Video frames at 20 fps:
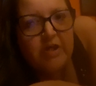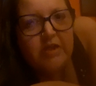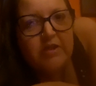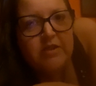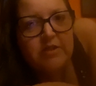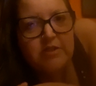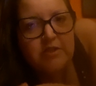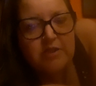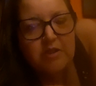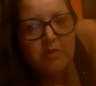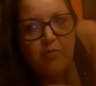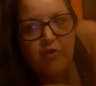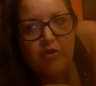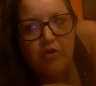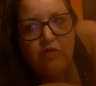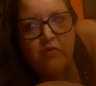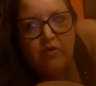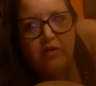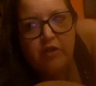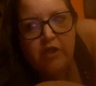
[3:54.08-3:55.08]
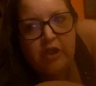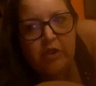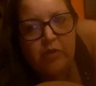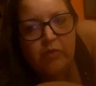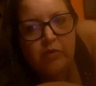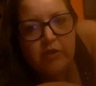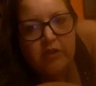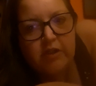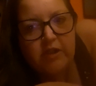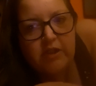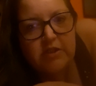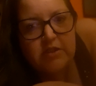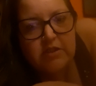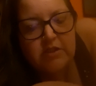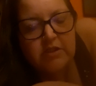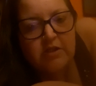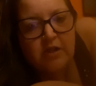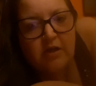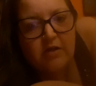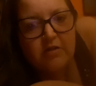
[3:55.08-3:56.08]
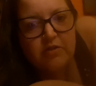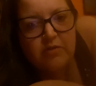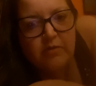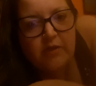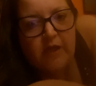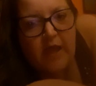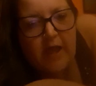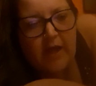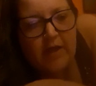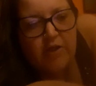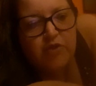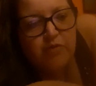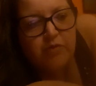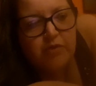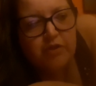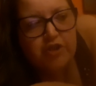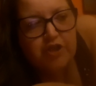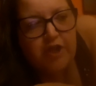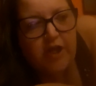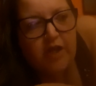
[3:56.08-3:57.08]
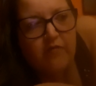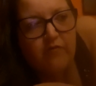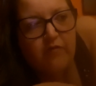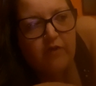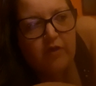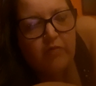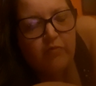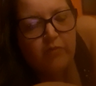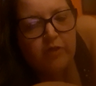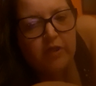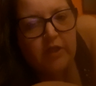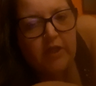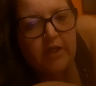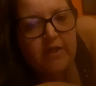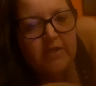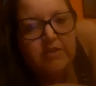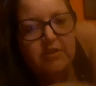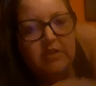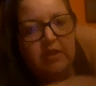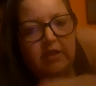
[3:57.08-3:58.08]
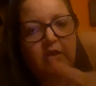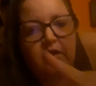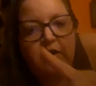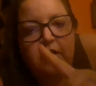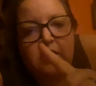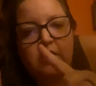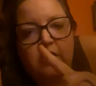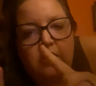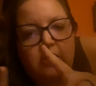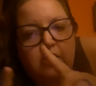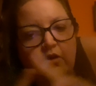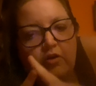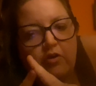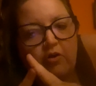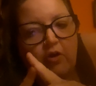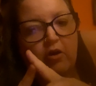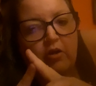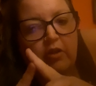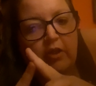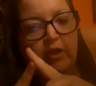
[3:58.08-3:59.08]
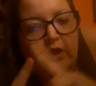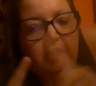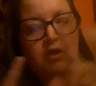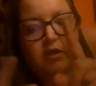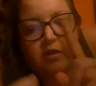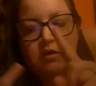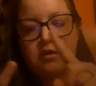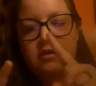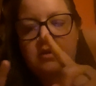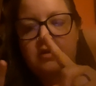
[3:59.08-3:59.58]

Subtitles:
Someone over at Huel needs to talk to an actual chef and realize that garlic,